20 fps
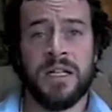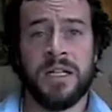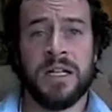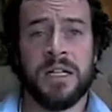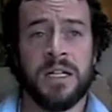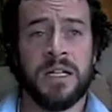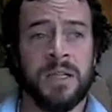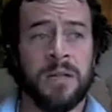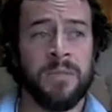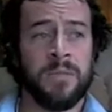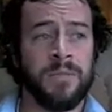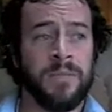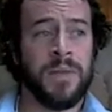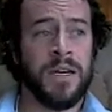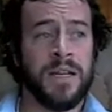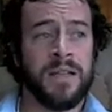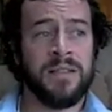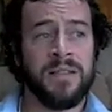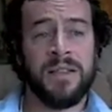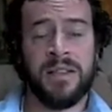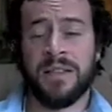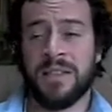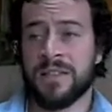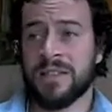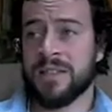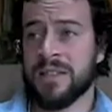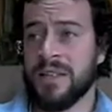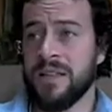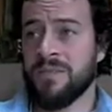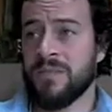I think
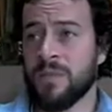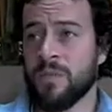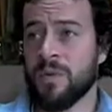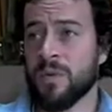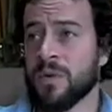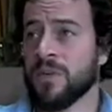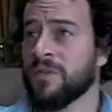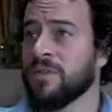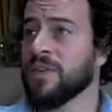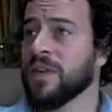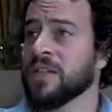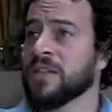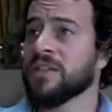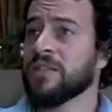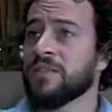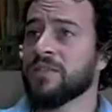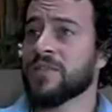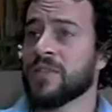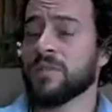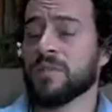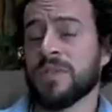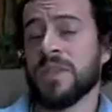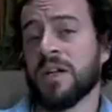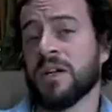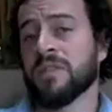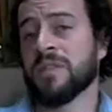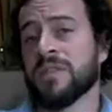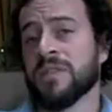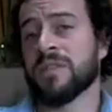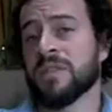it's even more effective
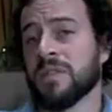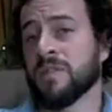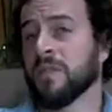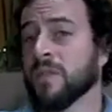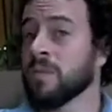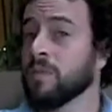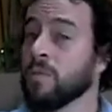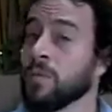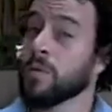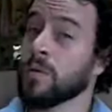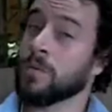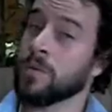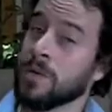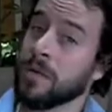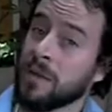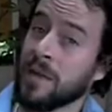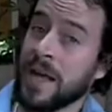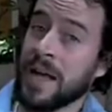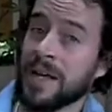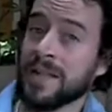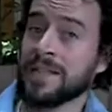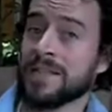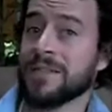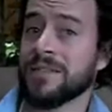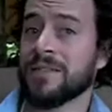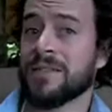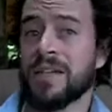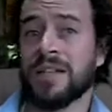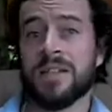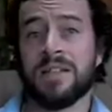sometimes than some of the more relaxing
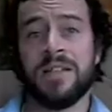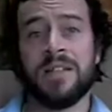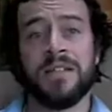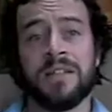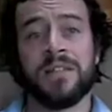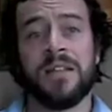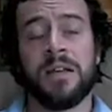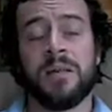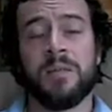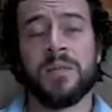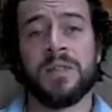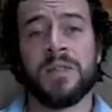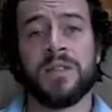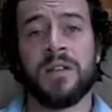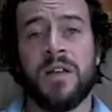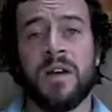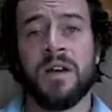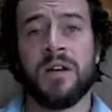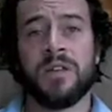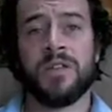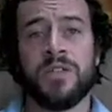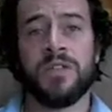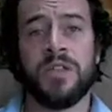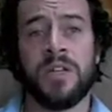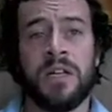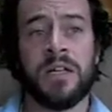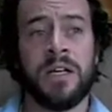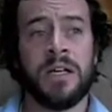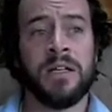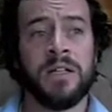techniques like massage
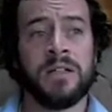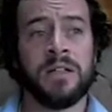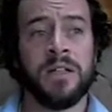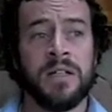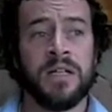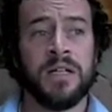and